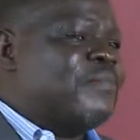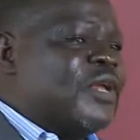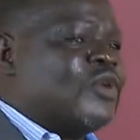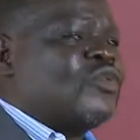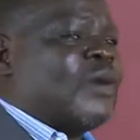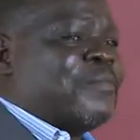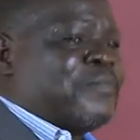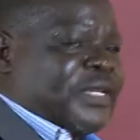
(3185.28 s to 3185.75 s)
me
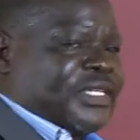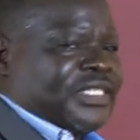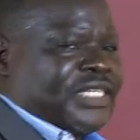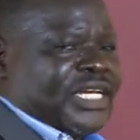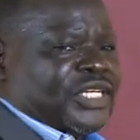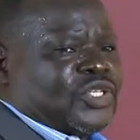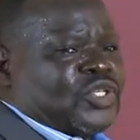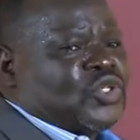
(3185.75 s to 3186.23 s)
to
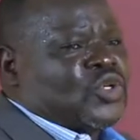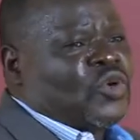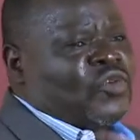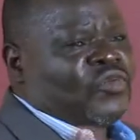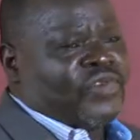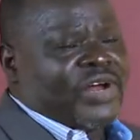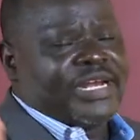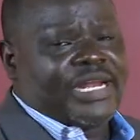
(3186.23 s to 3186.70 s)
appreciate two
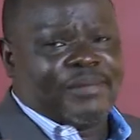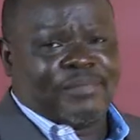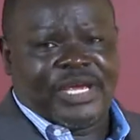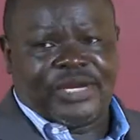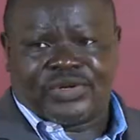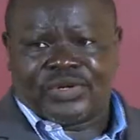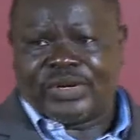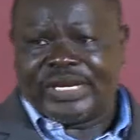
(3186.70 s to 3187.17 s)

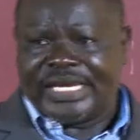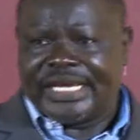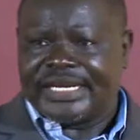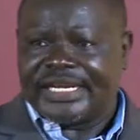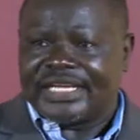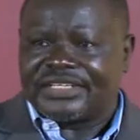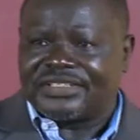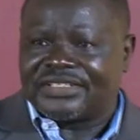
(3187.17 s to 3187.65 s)
fundamental
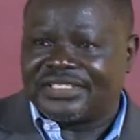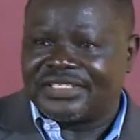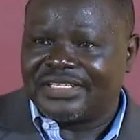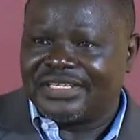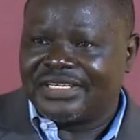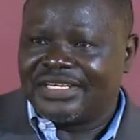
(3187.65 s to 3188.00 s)
areas